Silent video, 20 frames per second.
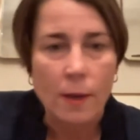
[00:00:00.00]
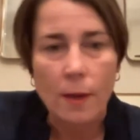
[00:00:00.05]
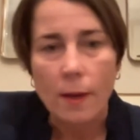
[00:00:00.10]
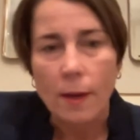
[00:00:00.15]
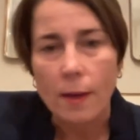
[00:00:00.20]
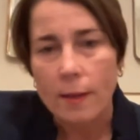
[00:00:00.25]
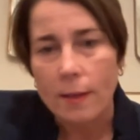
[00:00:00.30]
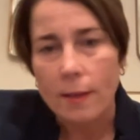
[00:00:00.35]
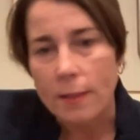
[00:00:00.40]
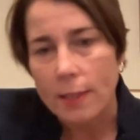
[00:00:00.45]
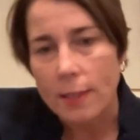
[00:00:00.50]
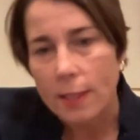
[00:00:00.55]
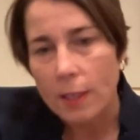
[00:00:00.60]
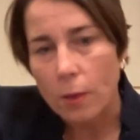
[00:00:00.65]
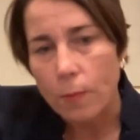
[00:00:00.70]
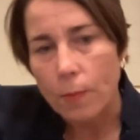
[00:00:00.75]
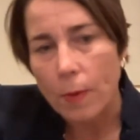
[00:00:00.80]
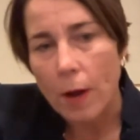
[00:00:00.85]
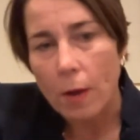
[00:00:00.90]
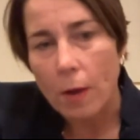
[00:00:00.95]
uh,
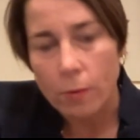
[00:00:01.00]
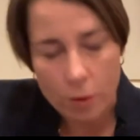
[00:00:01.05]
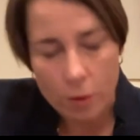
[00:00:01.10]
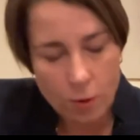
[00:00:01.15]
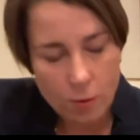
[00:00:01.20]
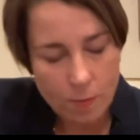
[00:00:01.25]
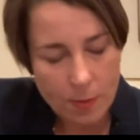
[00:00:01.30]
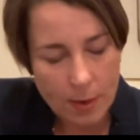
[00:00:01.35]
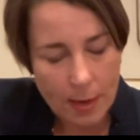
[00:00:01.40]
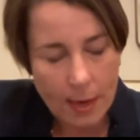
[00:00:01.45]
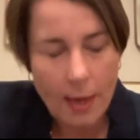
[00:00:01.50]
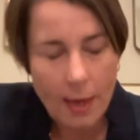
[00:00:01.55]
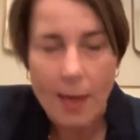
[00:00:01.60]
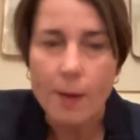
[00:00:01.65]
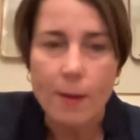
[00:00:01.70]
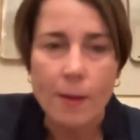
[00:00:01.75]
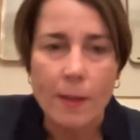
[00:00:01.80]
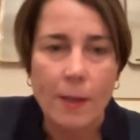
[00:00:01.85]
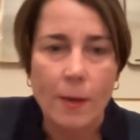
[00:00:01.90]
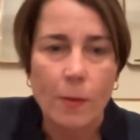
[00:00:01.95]
casino ballroom.
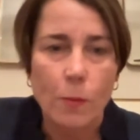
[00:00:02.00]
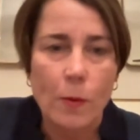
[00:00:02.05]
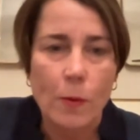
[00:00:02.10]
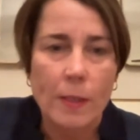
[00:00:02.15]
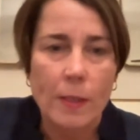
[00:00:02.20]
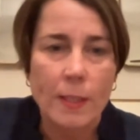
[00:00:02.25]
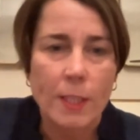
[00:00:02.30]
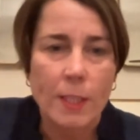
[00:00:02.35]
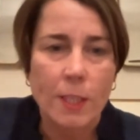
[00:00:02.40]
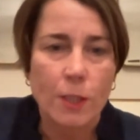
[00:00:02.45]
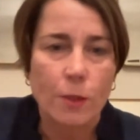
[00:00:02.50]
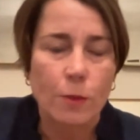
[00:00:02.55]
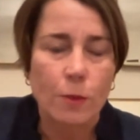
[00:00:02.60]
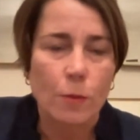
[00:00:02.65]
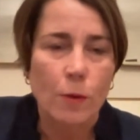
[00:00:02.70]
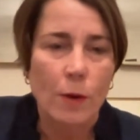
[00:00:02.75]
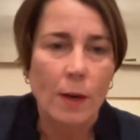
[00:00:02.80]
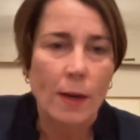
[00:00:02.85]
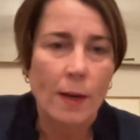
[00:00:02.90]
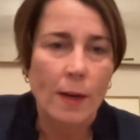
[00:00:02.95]
I went
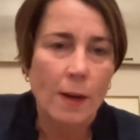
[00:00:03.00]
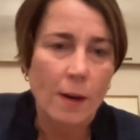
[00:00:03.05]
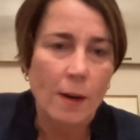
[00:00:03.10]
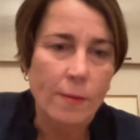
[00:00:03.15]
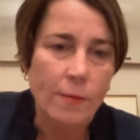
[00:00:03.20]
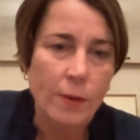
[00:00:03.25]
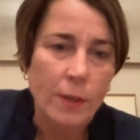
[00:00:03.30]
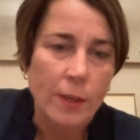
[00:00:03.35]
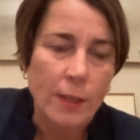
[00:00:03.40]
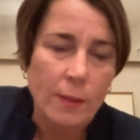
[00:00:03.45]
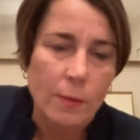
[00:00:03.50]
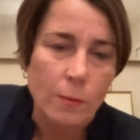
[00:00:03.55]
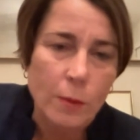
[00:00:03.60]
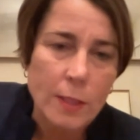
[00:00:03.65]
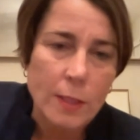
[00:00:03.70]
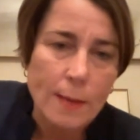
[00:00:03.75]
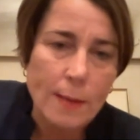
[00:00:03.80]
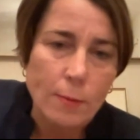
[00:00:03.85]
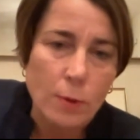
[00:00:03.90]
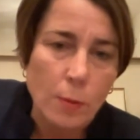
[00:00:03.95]
to uh, Harvard and
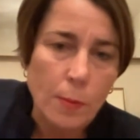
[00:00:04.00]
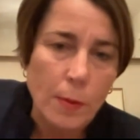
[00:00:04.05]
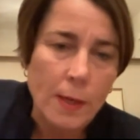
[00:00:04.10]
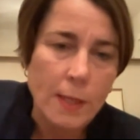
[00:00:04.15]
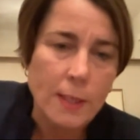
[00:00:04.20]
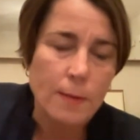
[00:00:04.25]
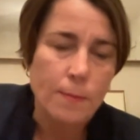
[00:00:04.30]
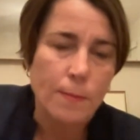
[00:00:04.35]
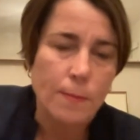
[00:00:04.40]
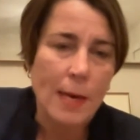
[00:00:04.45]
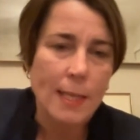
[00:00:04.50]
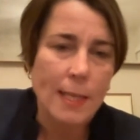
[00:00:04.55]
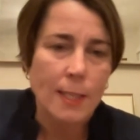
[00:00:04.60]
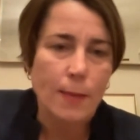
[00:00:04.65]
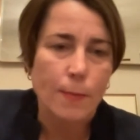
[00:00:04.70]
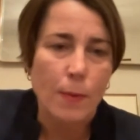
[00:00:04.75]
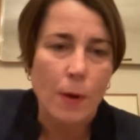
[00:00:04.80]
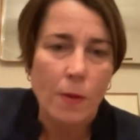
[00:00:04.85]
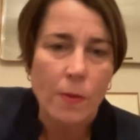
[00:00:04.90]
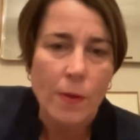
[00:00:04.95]
was able to play some
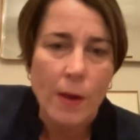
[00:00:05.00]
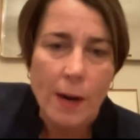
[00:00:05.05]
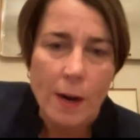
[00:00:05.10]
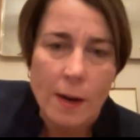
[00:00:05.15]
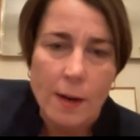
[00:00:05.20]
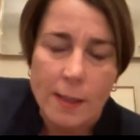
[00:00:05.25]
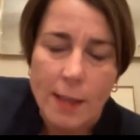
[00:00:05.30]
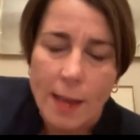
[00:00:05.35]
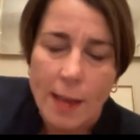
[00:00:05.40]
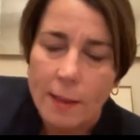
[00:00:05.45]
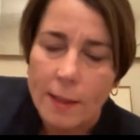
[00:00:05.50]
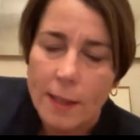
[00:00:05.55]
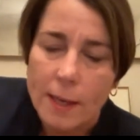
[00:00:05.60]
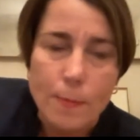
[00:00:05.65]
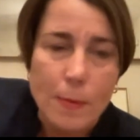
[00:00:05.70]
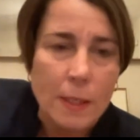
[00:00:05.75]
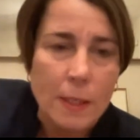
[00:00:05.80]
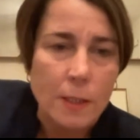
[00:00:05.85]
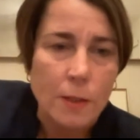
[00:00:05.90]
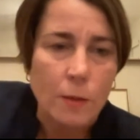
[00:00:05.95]
basketball there, and that led
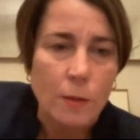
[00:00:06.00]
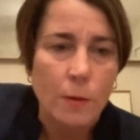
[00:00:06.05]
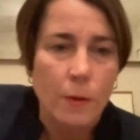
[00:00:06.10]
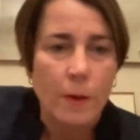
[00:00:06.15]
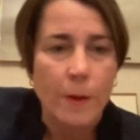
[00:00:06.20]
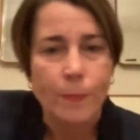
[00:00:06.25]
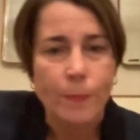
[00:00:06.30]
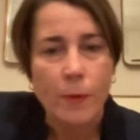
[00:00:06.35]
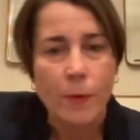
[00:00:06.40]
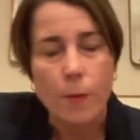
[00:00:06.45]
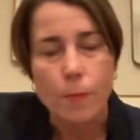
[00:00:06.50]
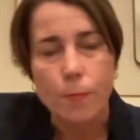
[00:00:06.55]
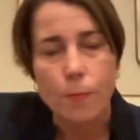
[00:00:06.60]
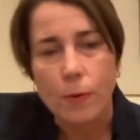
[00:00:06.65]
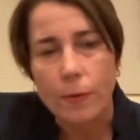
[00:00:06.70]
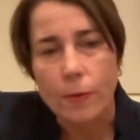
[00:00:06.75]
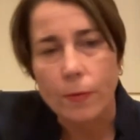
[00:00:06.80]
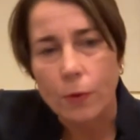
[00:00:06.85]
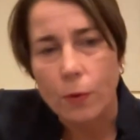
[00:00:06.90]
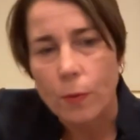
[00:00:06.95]
me to a
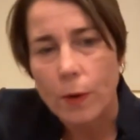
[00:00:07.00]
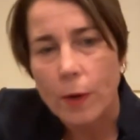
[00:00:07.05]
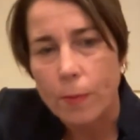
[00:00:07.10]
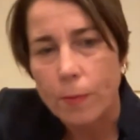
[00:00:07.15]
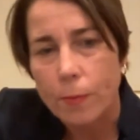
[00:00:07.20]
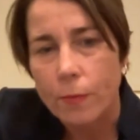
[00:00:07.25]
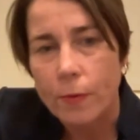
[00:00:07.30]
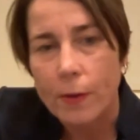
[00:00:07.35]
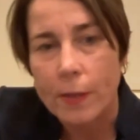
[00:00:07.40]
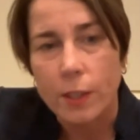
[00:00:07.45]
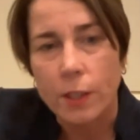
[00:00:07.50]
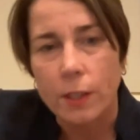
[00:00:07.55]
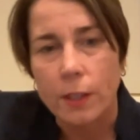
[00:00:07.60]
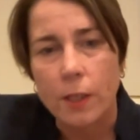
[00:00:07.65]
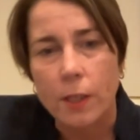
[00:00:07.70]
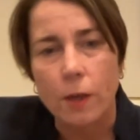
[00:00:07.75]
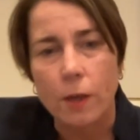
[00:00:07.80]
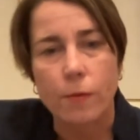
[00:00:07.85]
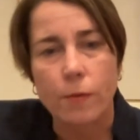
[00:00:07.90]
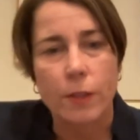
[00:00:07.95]
brief career
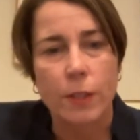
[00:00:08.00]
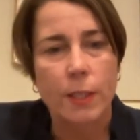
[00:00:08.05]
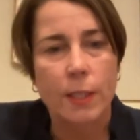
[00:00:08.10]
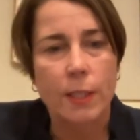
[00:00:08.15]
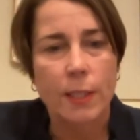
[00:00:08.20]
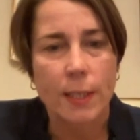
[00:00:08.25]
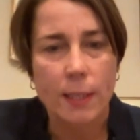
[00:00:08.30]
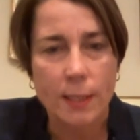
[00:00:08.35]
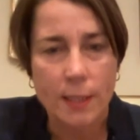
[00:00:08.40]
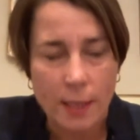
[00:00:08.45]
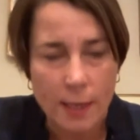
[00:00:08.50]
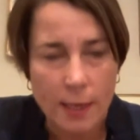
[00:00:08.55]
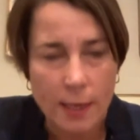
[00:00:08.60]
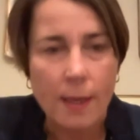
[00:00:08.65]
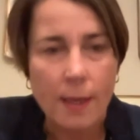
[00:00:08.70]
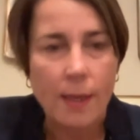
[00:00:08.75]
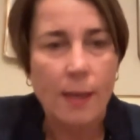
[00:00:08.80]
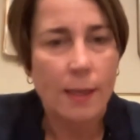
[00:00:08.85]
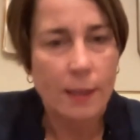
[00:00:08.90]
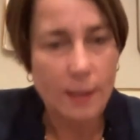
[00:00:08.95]
professionally overseas
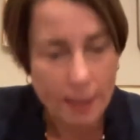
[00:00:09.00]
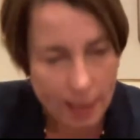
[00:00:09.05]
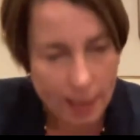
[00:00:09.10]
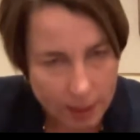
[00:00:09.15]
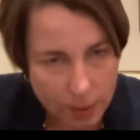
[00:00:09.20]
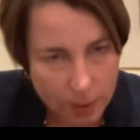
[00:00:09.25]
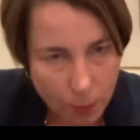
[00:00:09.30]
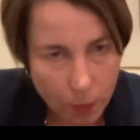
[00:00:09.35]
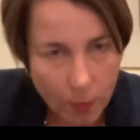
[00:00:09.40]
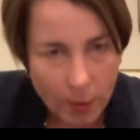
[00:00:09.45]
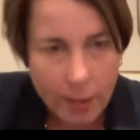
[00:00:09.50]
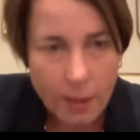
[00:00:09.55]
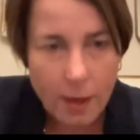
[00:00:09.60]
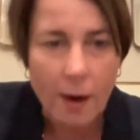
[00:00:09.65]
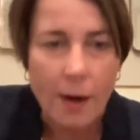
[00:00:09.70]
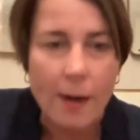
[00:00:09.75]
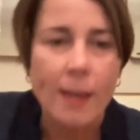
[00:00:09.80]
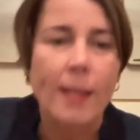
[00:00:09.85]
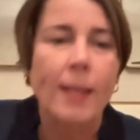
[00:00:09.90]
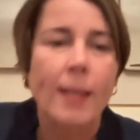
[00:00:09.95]
uh, as a point
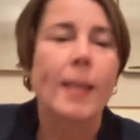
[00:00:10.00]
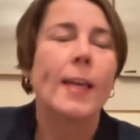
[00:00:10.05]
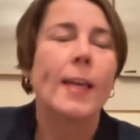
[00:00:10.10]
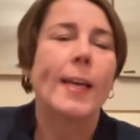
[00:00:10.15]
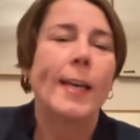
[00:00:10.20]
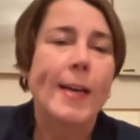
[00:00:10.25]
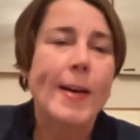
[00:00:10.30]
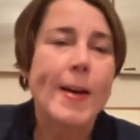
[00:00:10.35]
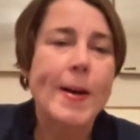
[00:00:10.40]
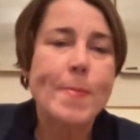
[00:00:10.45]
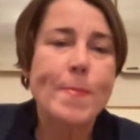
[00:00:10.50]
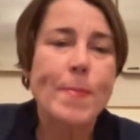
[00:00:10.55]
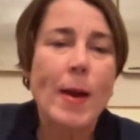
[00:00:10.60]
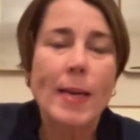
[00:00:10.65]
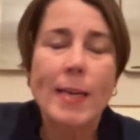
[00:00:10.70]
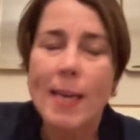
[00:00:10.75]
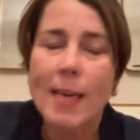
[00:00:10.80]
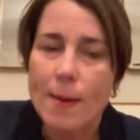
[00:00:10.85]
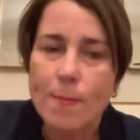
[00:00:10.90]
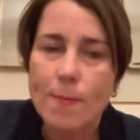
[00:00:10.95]
guard. Um, I
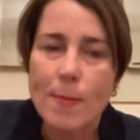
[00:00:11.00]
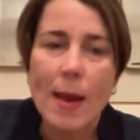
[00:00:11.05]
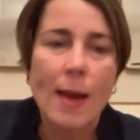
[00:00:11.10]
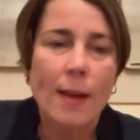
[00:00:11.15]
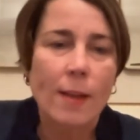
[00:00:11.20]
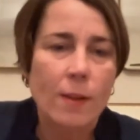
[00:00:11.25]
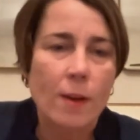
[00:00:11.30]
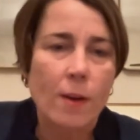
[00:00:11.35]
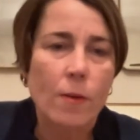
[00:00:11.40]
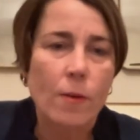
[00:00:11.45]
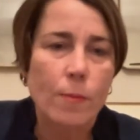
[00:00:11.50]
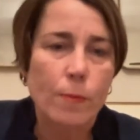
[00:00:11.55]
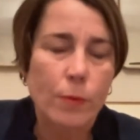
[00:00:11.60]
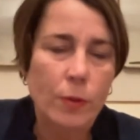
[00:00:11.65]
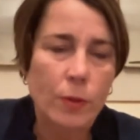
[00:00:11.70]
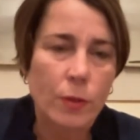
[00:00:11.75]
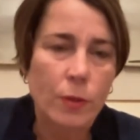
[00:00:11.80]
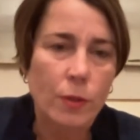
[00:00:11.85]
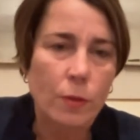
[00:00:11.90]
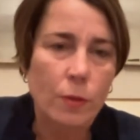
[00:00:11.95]
came back though and
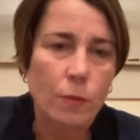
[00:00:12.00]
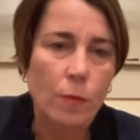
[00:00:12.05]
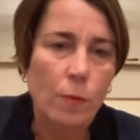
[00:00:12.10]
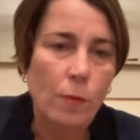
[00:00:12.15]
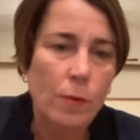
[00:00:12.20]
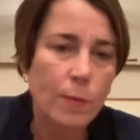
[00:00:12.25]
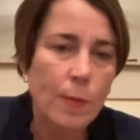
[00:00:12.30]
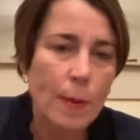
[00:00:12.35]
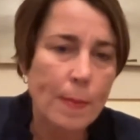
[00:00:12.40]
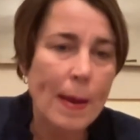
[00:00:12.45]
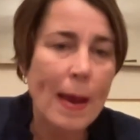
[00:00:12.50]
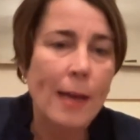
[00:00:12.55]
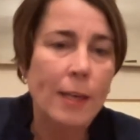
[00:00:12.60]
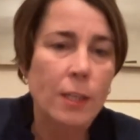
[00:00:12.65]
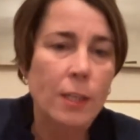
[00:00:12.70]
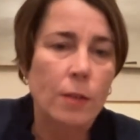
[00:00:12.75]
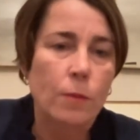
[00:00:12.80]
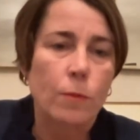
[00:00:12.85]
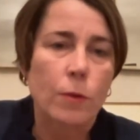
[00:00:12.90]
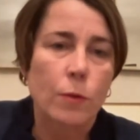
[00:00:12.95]
pursued what was my
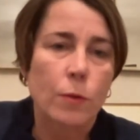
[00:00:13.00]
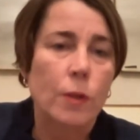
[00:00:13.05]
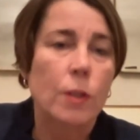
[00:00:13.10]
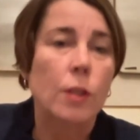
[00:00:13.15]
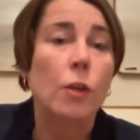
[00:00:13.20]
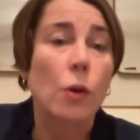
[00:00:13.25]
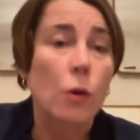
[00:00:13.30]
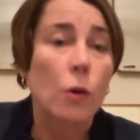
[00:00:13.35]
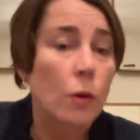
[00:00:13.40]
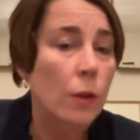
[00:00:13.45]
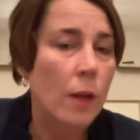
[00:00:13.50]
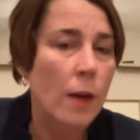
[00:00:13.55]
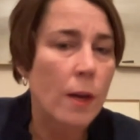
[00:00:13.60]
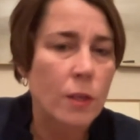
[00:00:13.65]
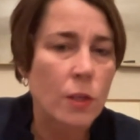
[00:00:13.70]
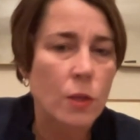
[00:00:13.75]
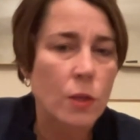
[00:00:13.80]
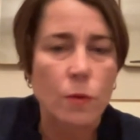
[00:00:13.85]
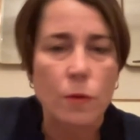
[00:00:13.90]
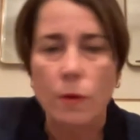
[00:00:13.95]
passion, which was to go to law
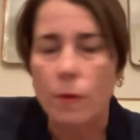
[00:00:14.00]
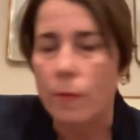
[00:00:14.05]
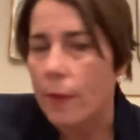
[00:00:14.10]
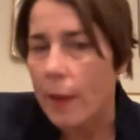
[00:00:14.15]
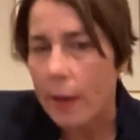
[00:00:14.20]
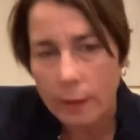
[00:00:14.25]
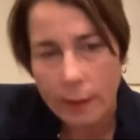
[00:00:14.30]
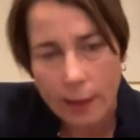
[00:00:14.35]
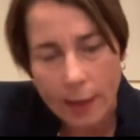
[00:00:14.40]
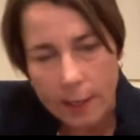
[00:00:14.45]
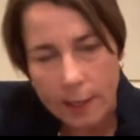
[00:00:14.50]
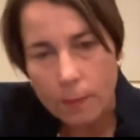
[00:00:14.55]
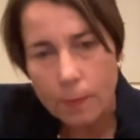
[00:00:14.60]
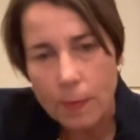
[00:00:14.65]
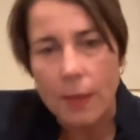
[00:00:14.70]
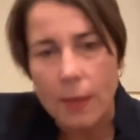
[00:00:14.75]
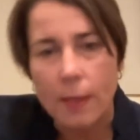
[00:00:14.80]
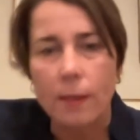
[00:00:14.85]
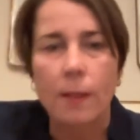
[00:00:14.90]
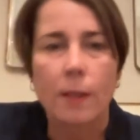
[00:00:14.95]
school, and that landed
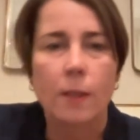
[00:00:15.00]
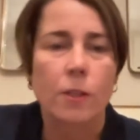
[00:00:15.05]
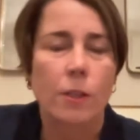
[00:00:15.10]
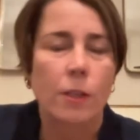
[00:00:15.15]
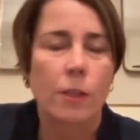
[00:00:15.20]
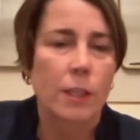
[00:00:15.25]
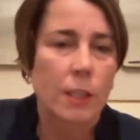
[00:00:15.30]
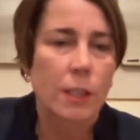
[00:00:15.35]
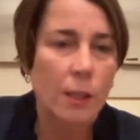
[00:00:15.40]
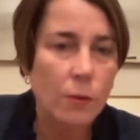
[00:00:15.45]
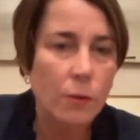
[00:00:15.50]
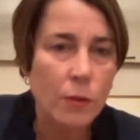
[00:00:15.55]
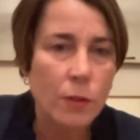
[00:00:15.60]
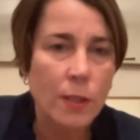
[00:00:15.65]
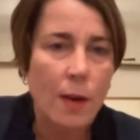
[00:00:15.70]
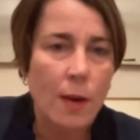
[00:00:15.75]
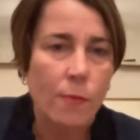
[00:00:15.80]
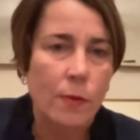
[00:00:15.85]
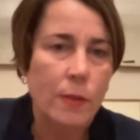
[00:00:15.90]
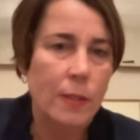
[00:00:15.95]
me in the Attorney General's
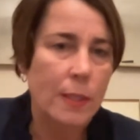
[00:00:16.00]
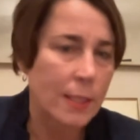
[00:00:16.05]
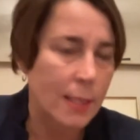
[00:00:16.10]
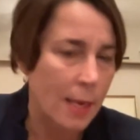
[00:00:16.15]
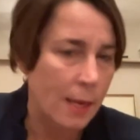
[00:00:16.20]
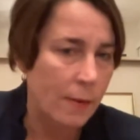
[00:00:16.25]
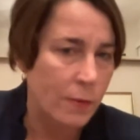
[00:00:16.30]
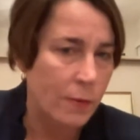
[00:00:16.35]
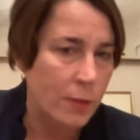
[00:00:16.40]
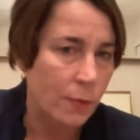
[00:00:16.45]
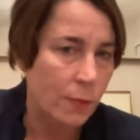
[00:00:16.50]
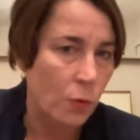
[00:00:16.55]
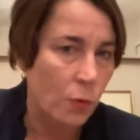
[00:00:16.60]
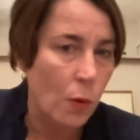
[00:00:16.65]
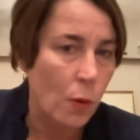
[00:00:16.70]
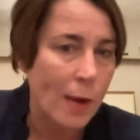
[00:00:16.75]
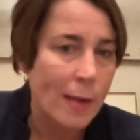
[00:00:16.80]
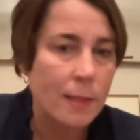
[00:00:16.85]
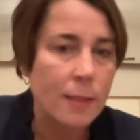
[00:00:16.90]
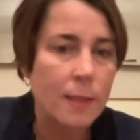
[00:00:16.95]
office as head of civil
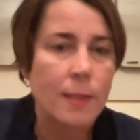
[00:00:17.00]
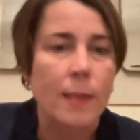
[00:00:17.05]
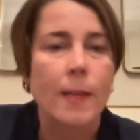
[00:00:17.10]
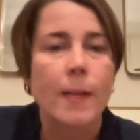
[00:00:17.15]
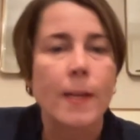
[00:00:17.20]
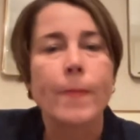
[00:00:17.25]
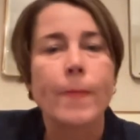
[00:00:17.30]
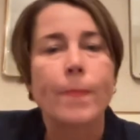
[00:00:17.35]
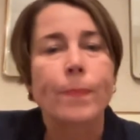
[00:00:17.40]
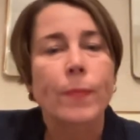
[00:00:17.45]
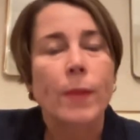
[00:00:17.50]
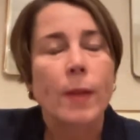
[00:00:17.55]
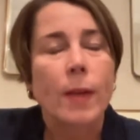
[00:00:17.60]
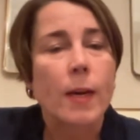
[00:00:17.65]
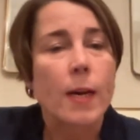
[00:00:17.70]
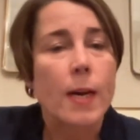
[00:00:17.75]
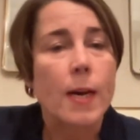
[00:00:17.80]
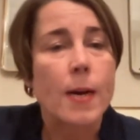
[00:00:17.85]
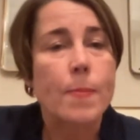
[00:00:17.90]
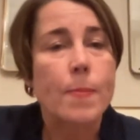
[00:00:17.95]
rights,
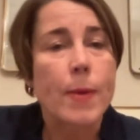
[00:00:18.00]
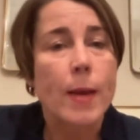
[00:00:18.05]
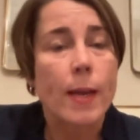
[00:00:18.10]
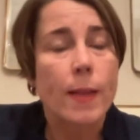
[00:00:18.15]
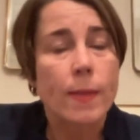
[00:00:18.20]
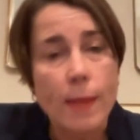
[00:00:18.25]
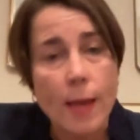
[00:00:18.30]
um, and